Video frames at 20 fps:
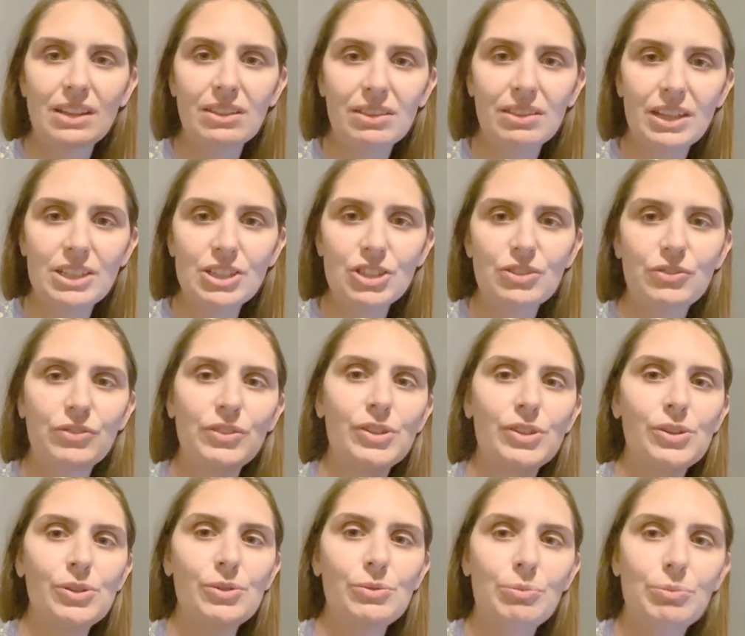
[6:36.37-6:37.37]
lunch
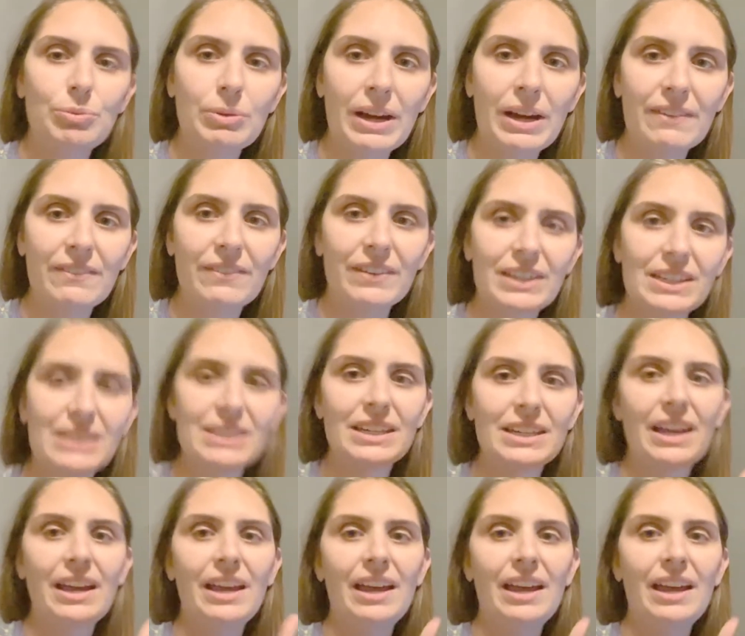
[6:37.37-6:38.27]
food, breakfast,